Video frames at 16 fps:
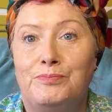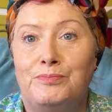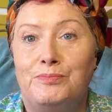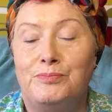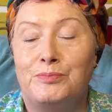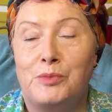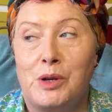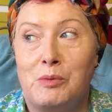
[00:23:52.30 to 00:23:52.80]

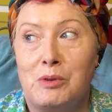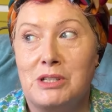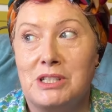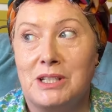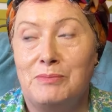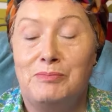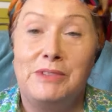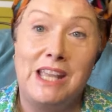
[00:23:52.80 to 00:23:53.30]
Where was I?
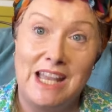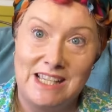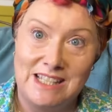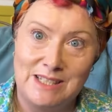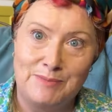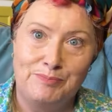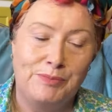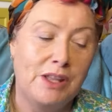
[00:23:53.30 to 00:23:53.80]
Yes.
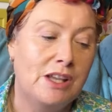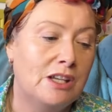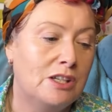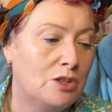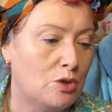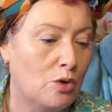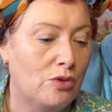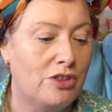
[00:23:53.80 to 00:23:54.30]

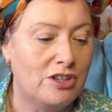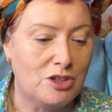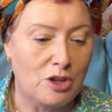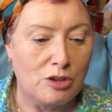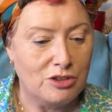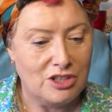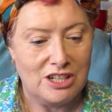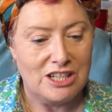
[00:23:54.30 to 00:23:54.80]
So there's
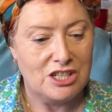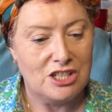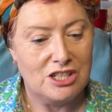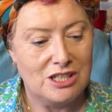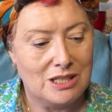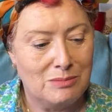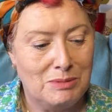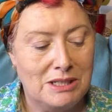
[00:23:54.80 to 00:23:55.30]
alterations to
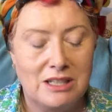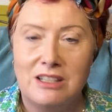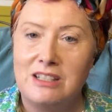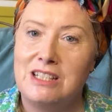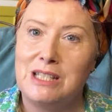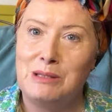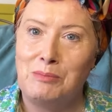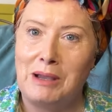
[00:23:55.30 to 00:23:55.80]
be done to
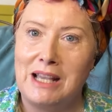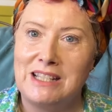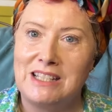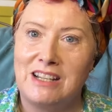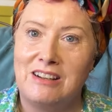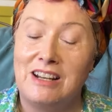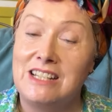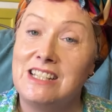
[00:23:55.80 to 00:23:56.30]
the pattern.
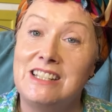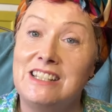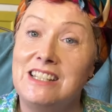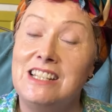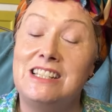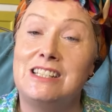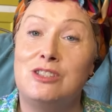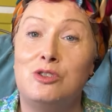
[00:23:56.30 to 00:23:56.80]
I didn't need
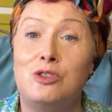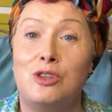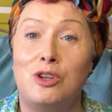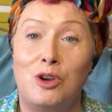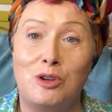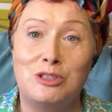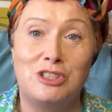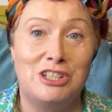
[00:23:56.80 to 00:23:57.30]
to do the
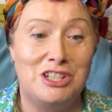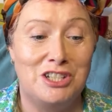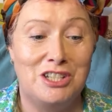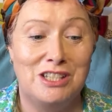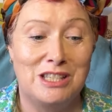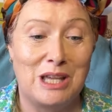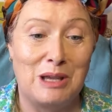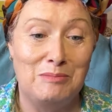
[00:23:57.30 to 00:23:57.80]
alterations
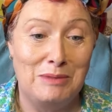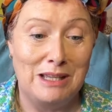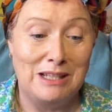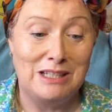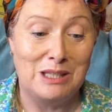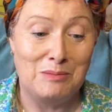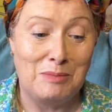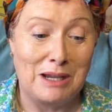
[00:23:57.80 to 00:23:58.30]
that I made to the
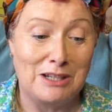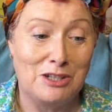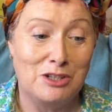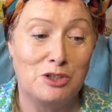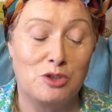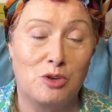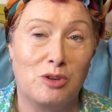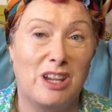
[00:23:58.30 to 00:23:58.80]
pattern,
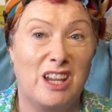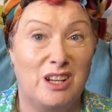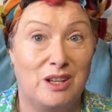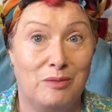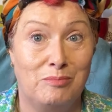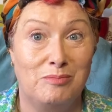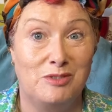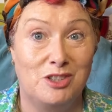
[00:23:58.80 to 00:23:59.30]
so I kind of
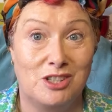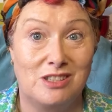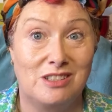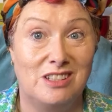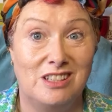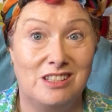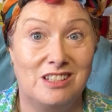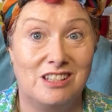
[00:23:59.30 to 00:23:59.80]
just need
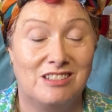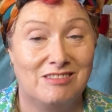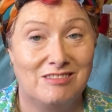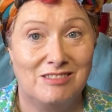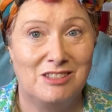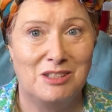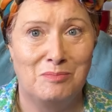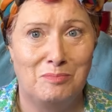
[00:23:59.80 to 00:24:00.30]
to
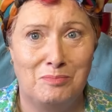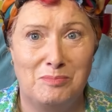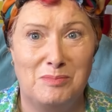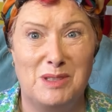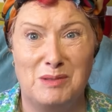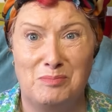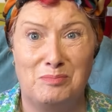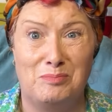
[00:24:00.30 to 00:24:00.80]

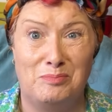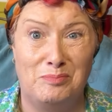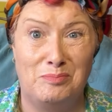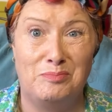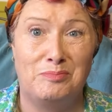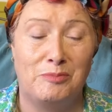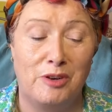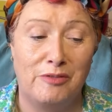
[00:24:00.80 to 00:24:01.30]

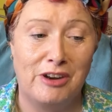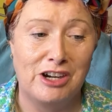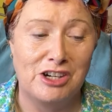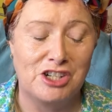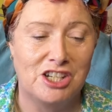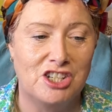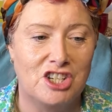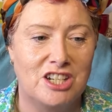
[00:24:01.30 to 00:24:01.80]
reverse
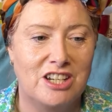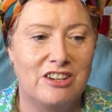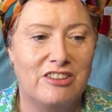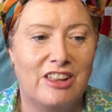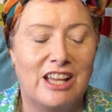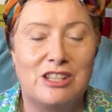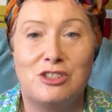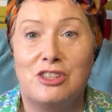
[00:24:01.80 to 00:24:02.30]
engineer that,
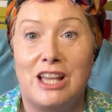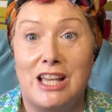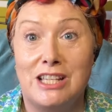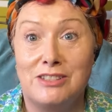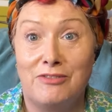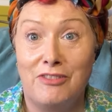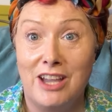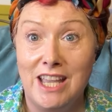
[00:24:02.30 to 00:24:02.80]
so that's
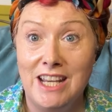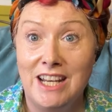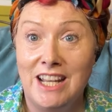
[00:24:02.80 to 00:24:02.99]
fine.